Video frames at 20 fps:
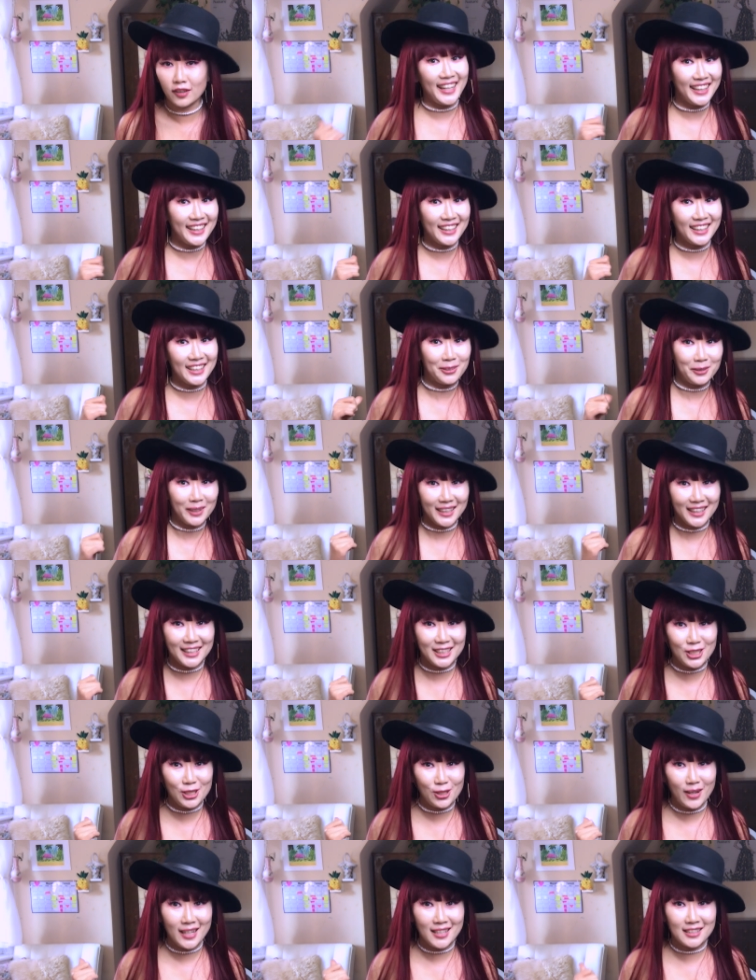Later we're gonna
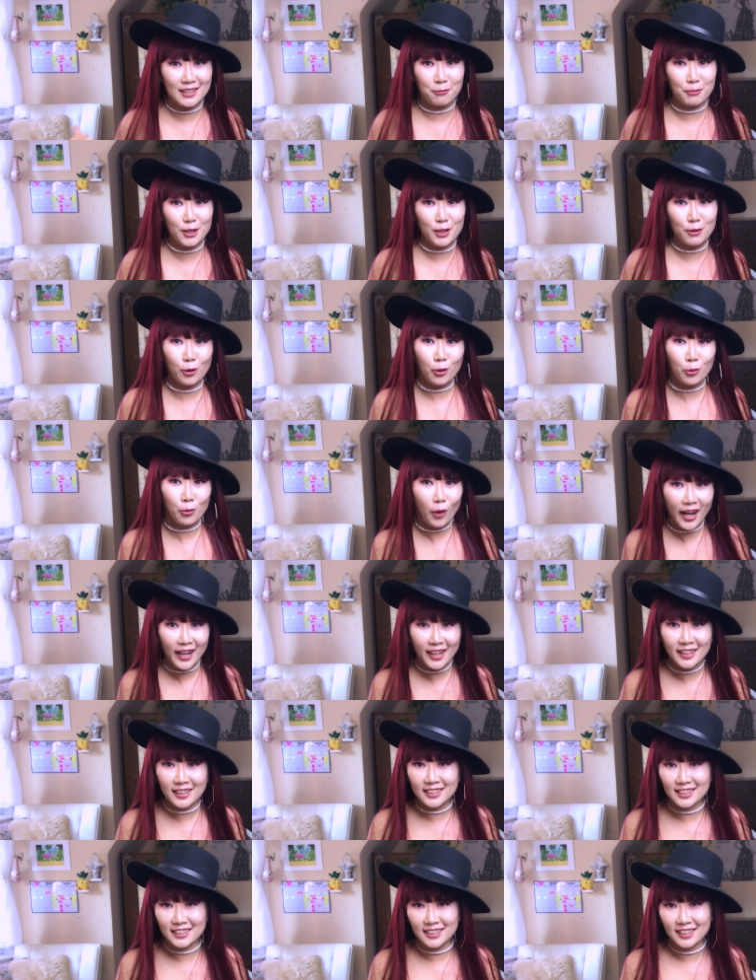try some even
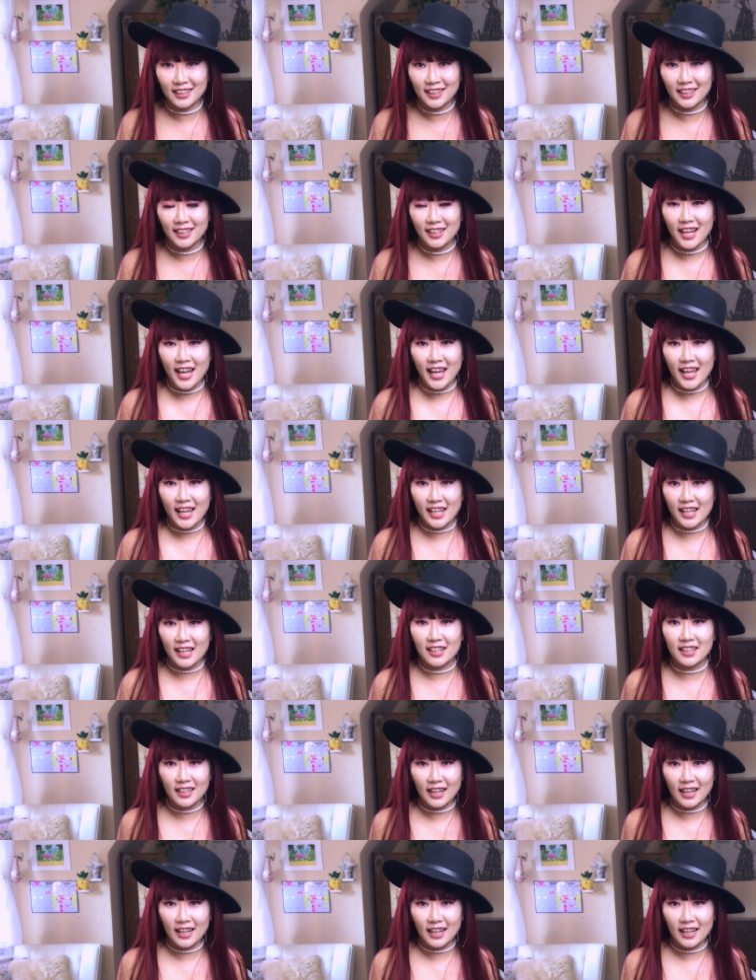wilder hair